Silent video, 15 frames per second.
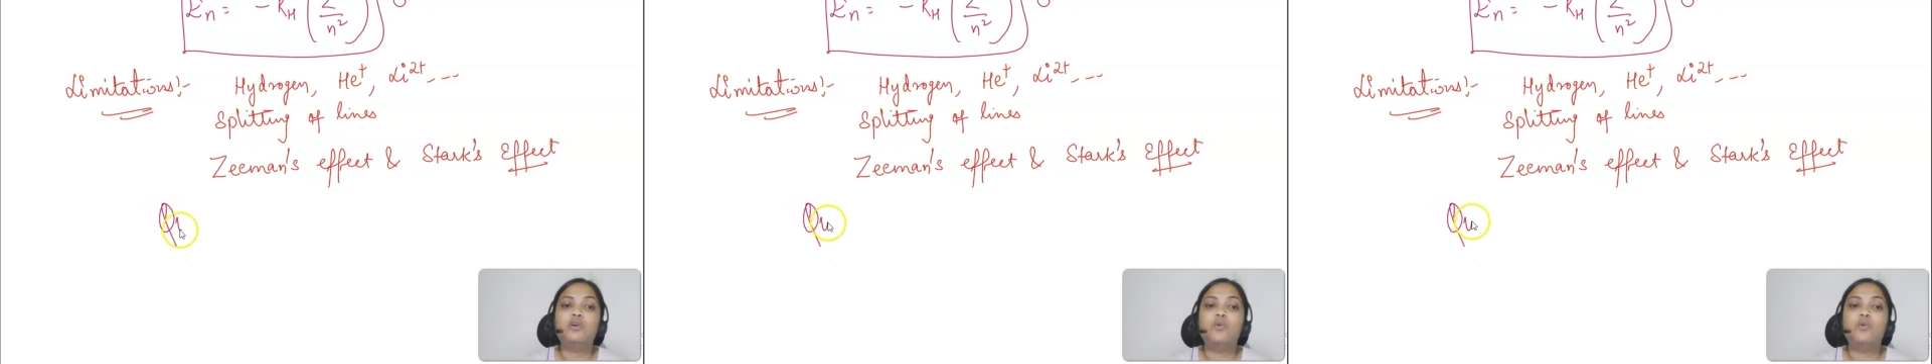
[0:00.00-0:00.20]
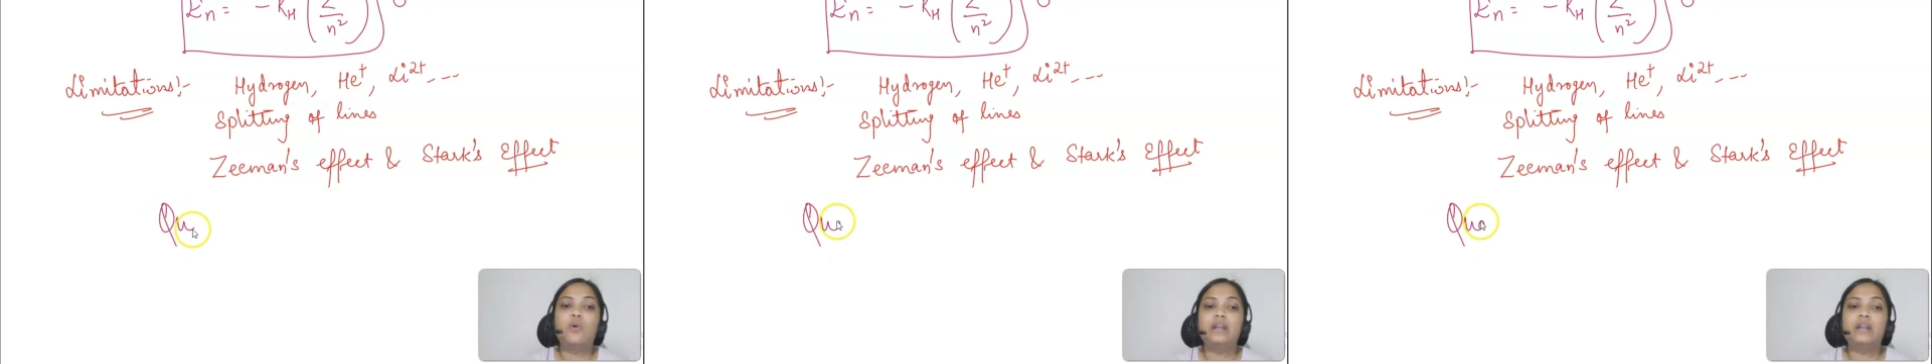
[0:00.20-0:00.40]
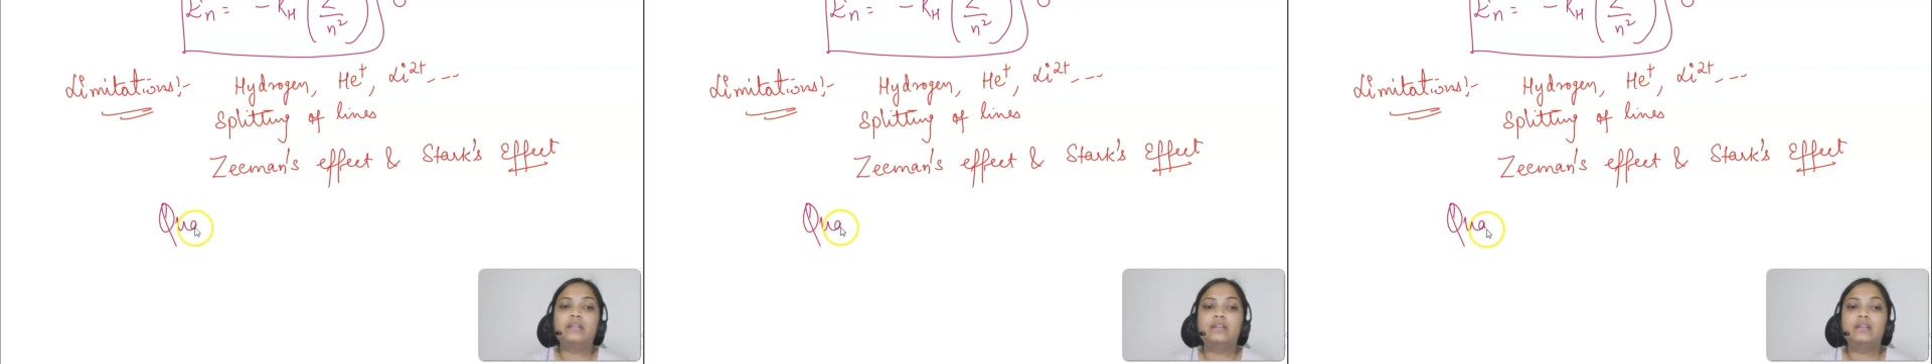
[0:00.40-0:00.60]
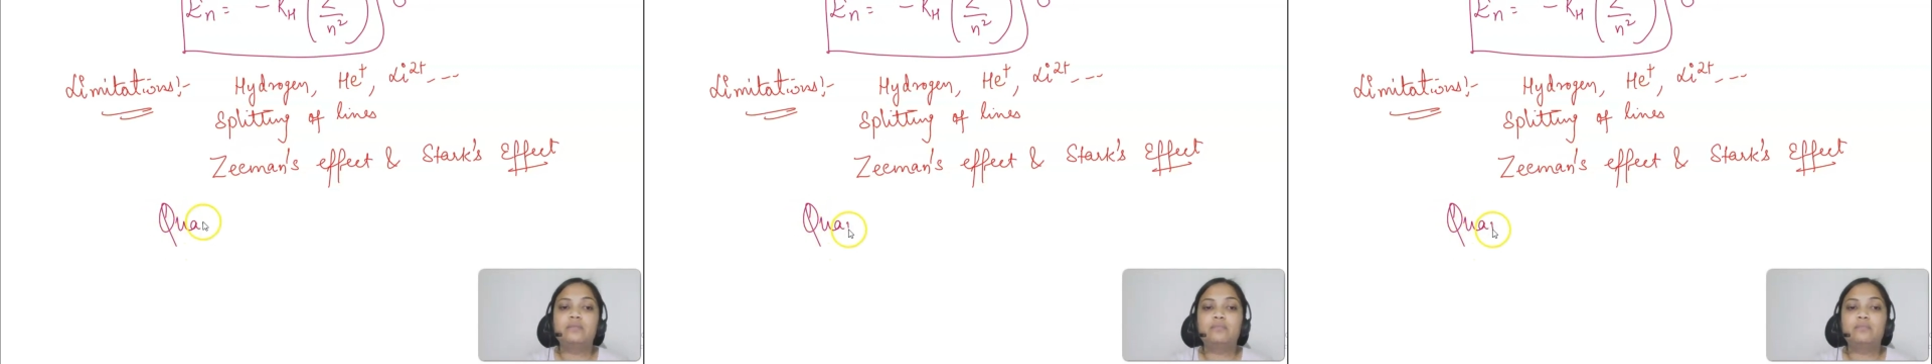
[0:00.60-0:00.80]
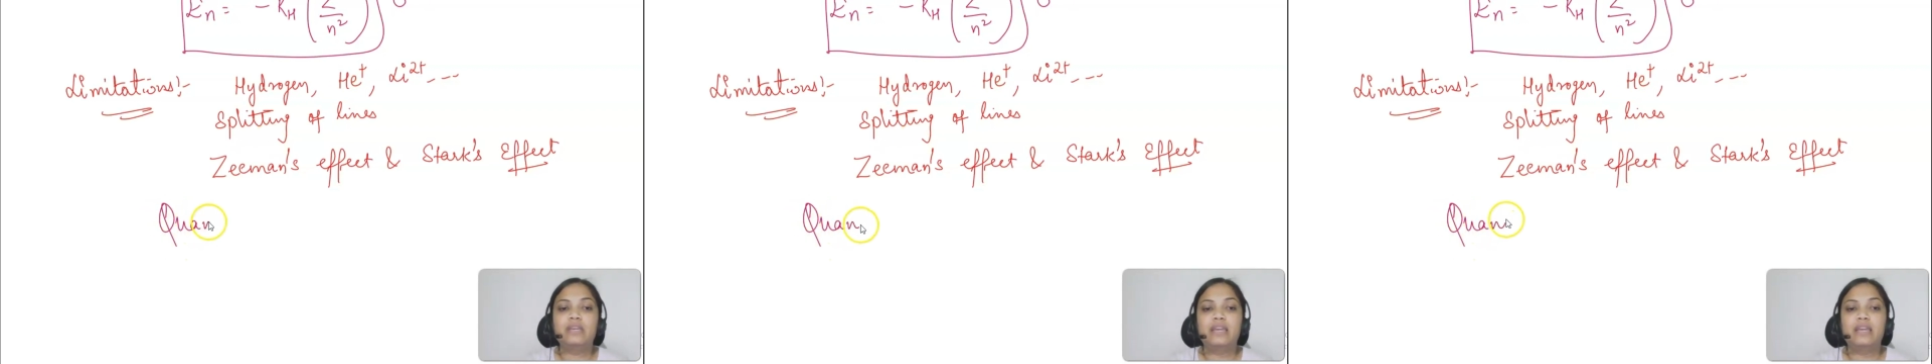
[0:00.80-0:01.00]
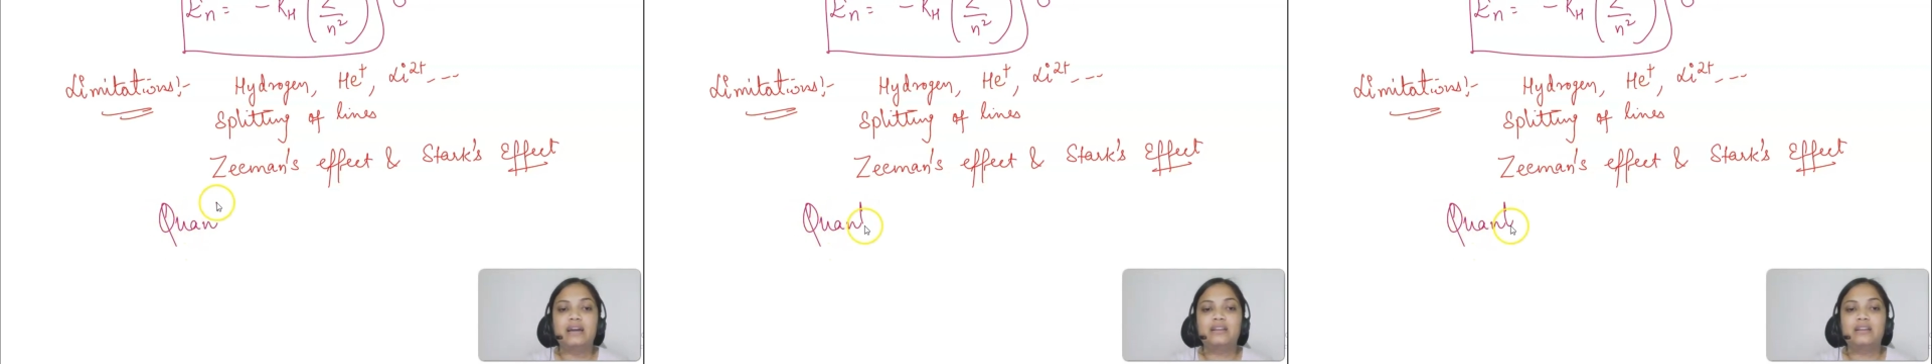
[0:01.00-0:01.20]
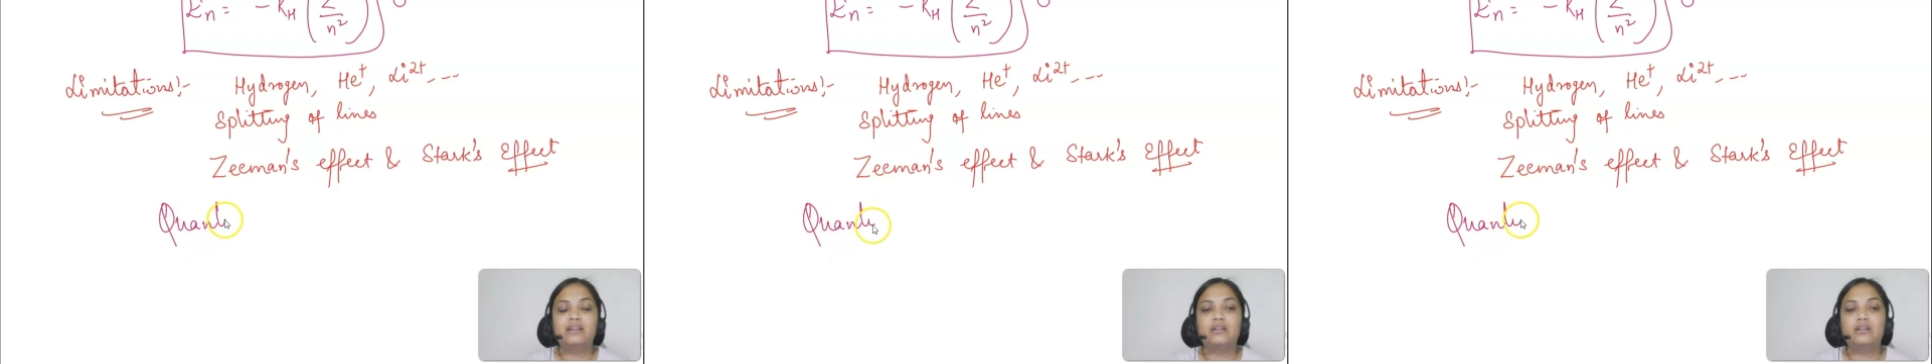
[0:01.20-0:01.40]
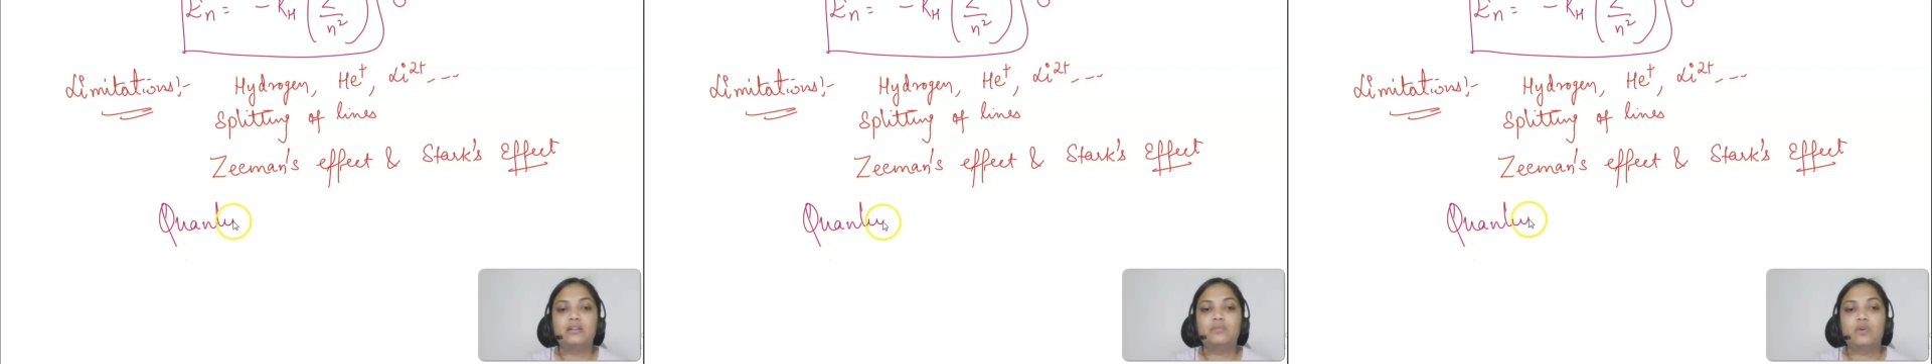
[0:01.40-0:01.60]
quantum
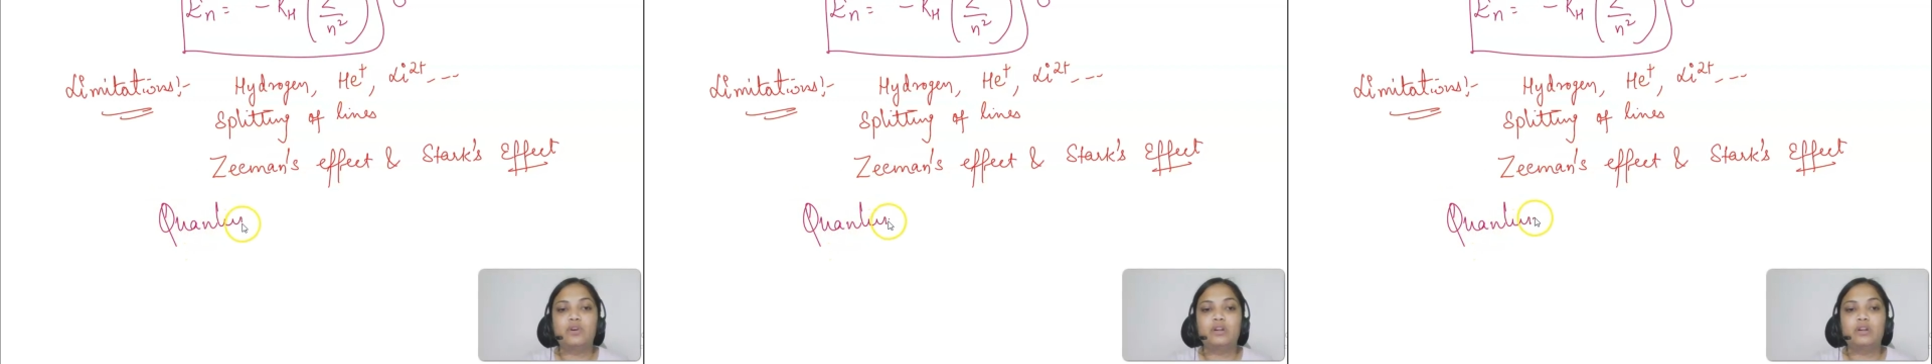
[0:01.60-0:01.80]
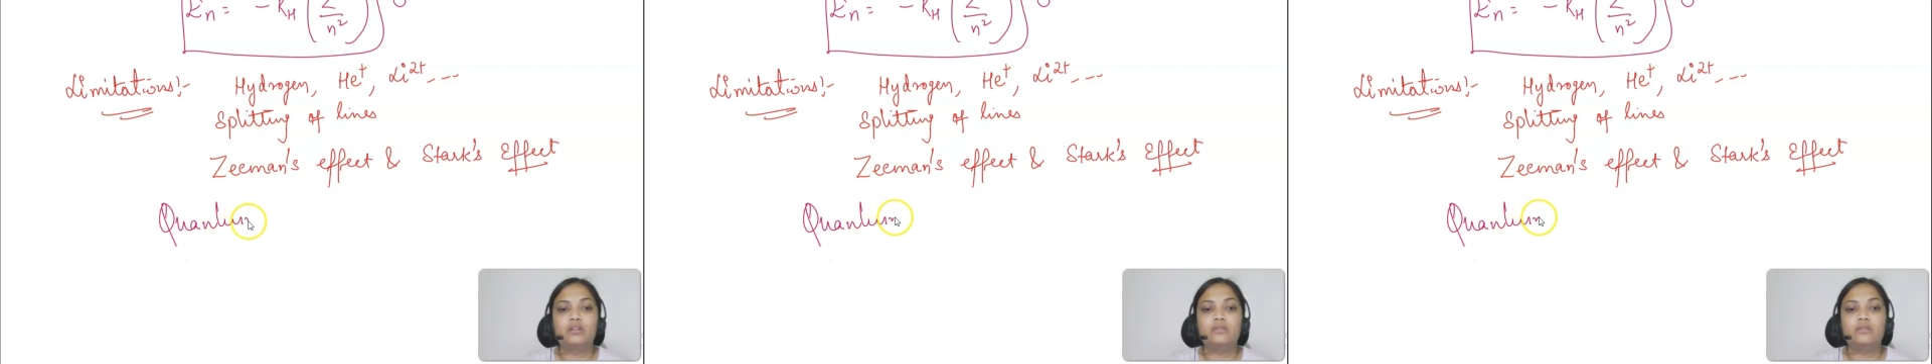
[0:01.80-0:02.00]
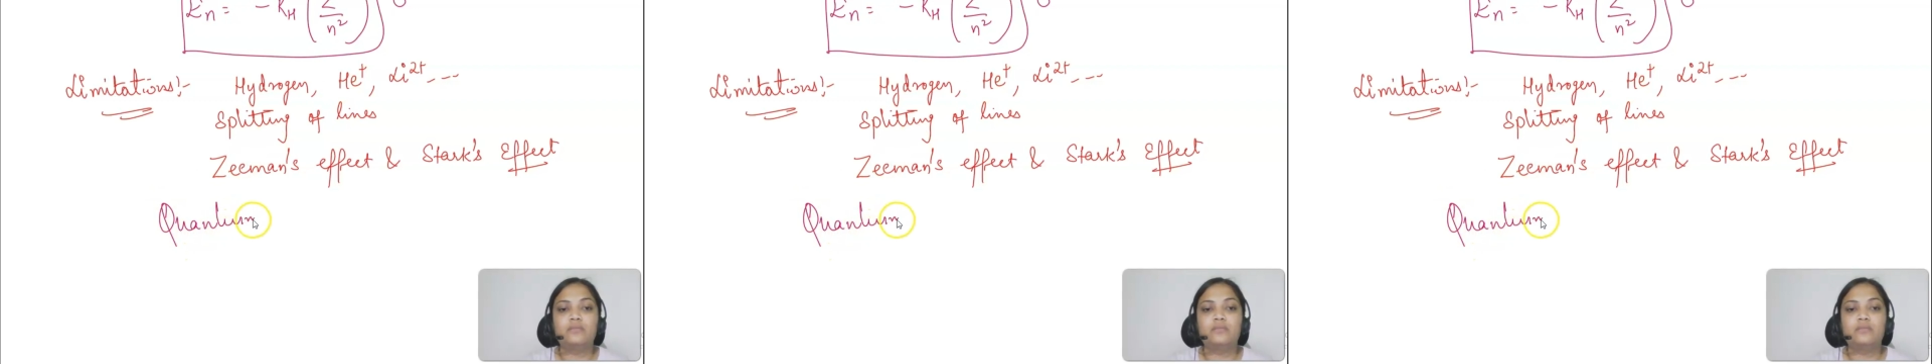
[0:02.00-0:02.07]
mechanical model.